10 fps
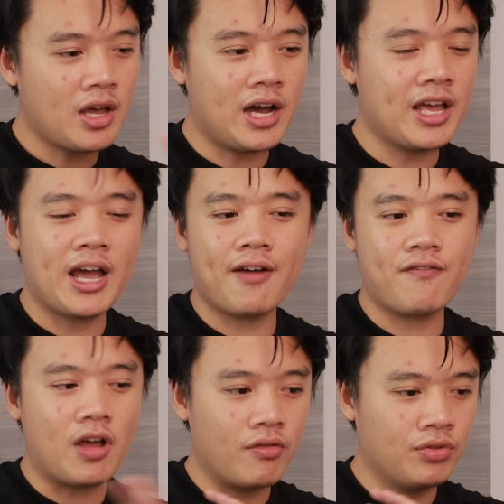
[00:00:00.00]
I
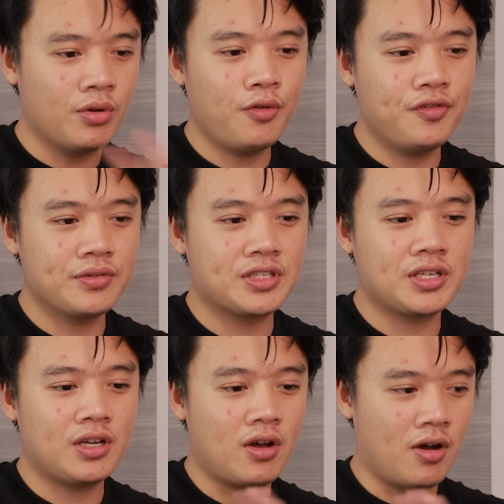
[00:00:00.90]
have no
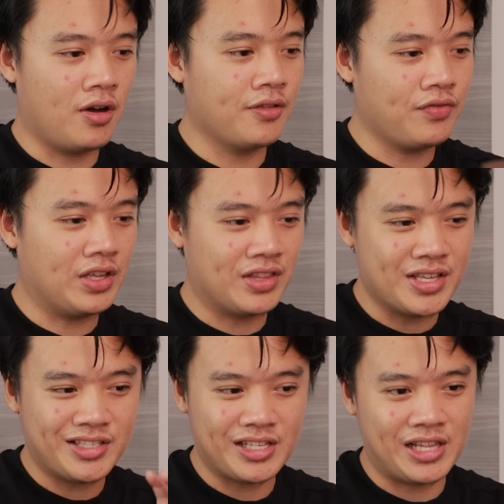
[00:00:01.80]
filter on
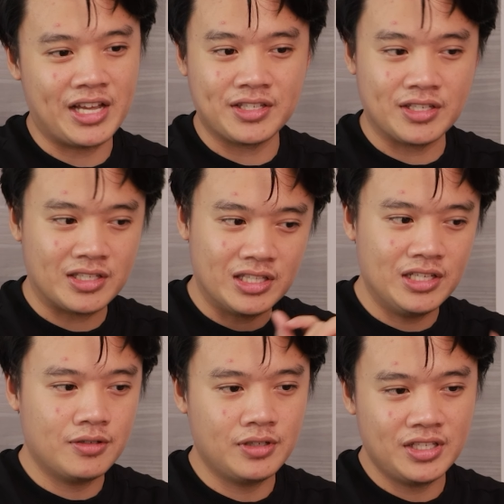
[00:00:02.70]
this lens. It's
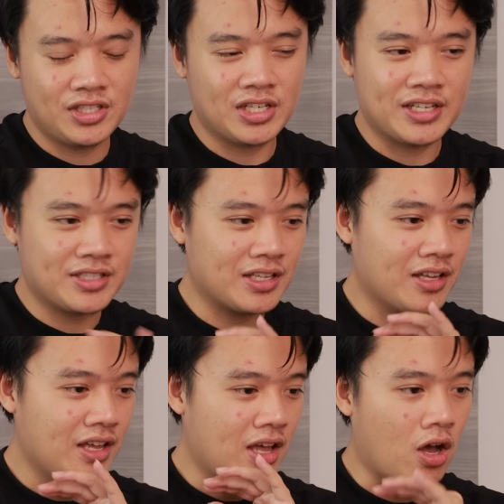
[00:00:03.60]
literally just
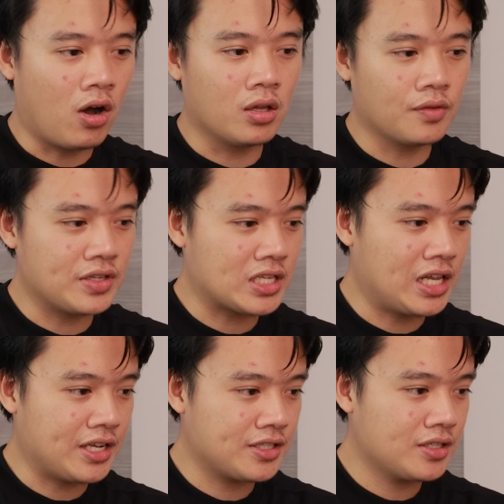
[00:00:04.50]
all of its
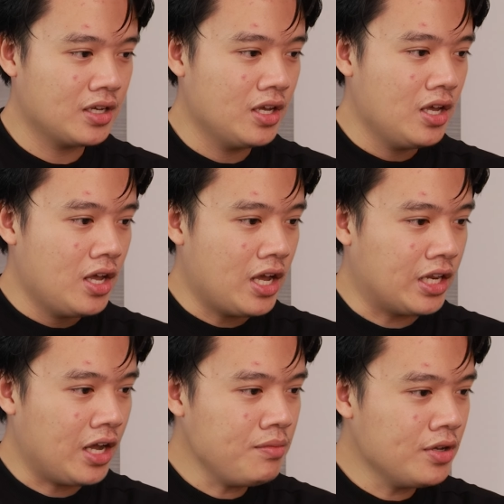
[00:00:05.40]
glass.
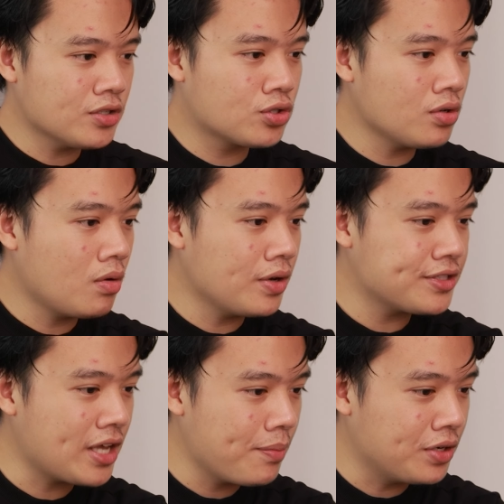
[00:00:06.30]
And I'm not sure
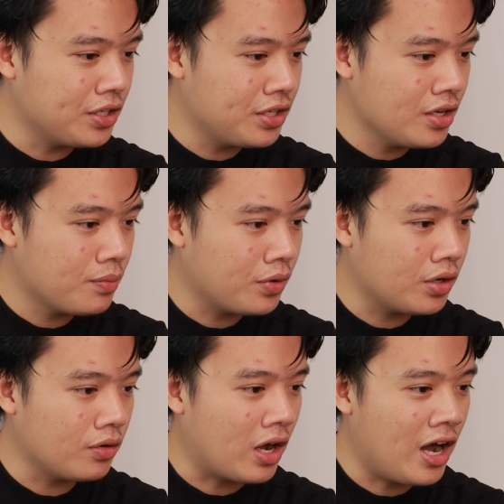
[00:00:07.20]
what's happening here,
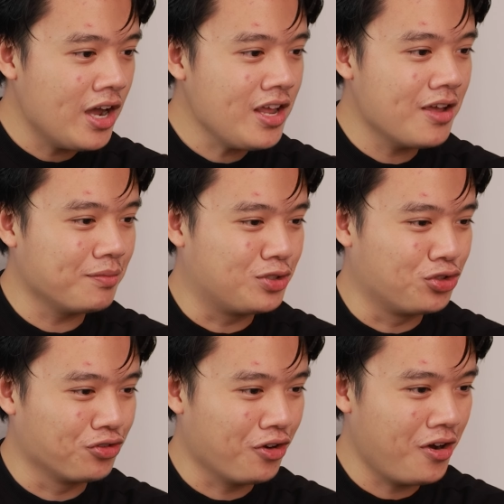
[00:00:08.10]
but I am
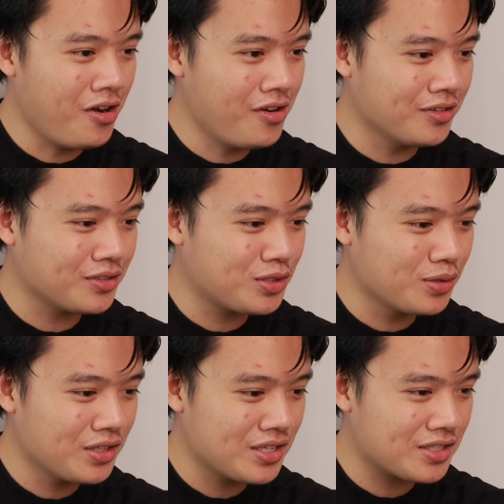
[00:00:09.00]
drawn
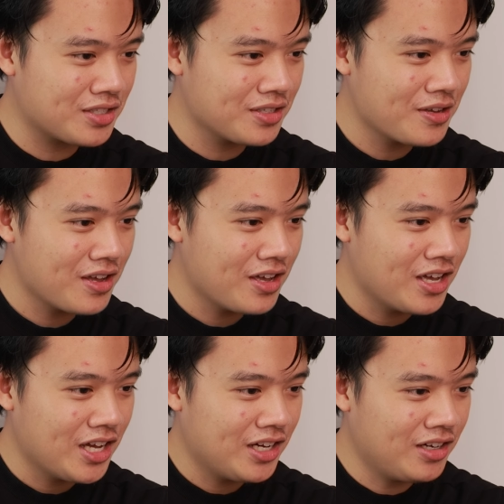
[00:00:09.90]
to this.
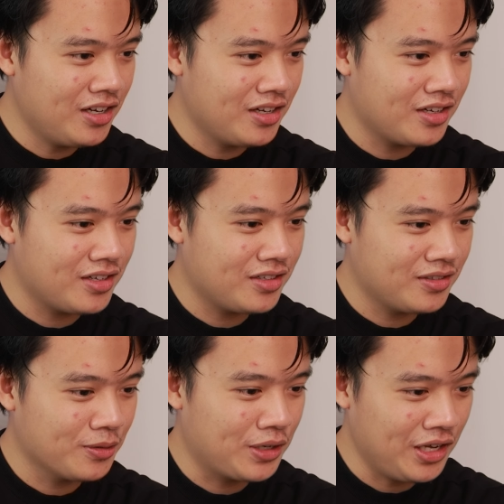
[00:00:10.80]
Ah,
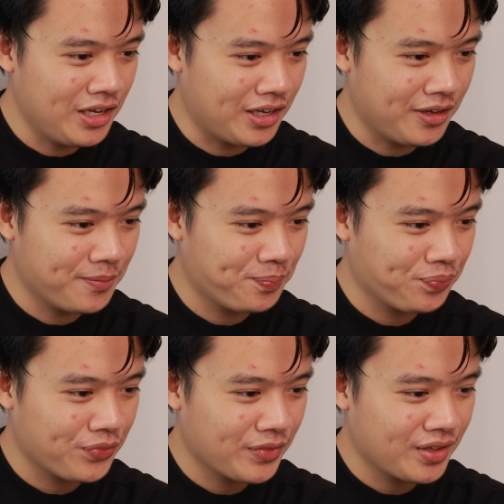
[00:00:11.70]
okay.
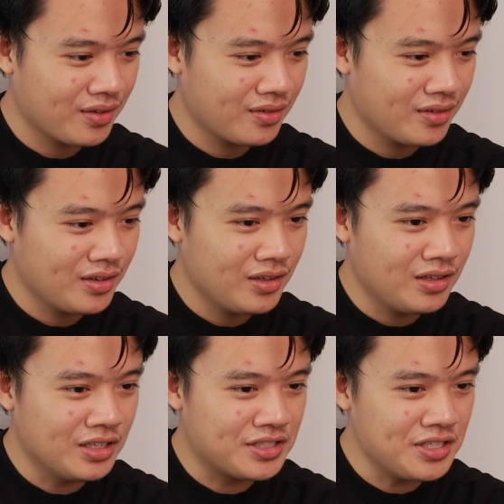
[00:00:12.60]

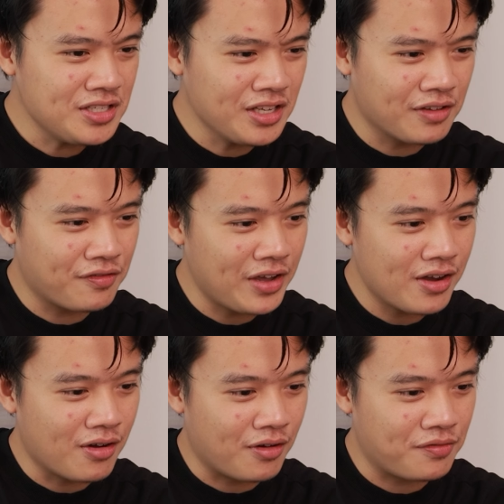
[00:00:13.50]
Is this an
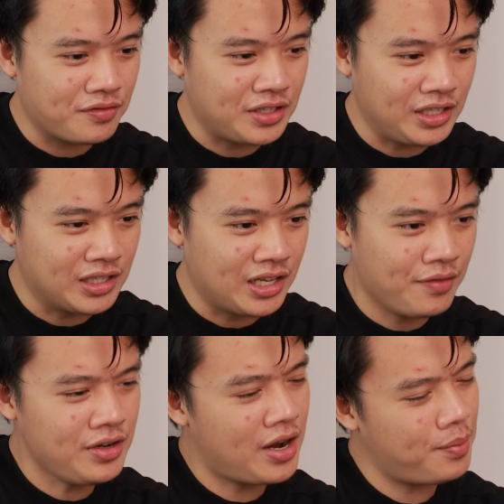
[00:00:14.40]
effect of the
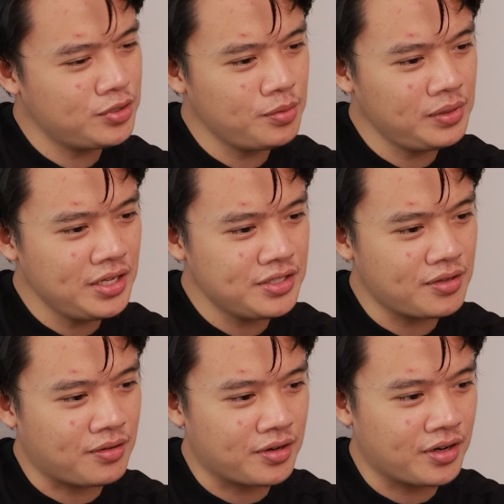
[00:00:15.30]
11 aperture
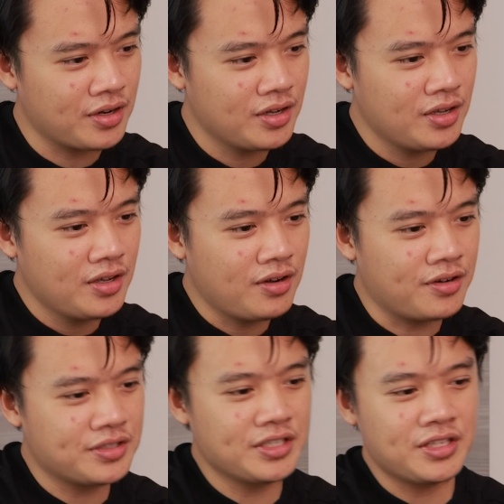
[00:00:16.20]
blades or,
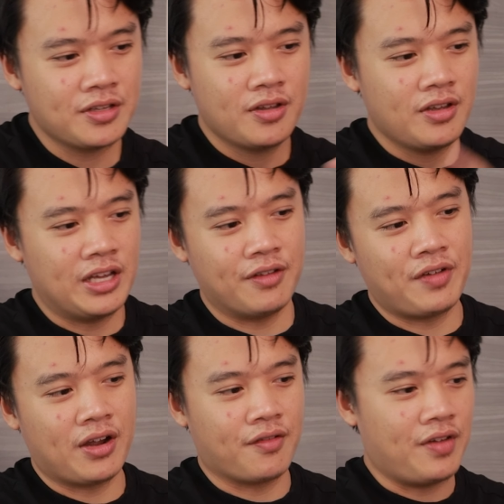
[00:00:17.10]
or is this an
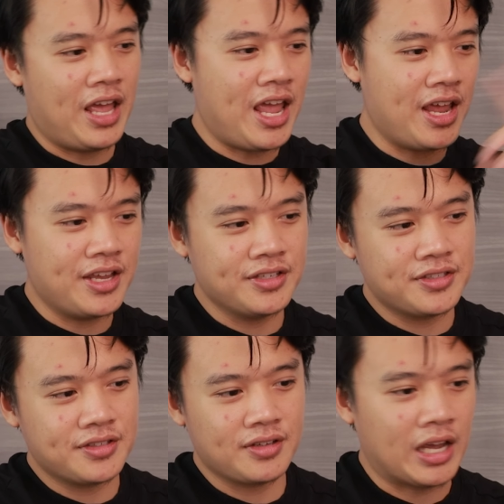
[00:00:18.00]
effect of
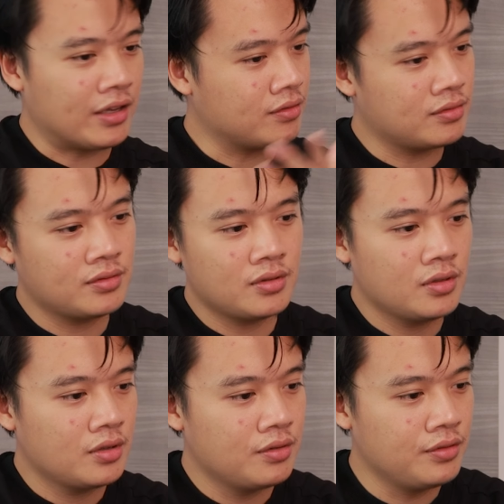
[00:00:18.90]
haze and
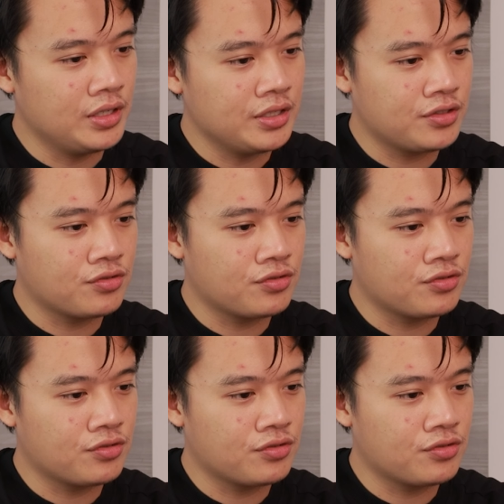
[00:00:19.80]
really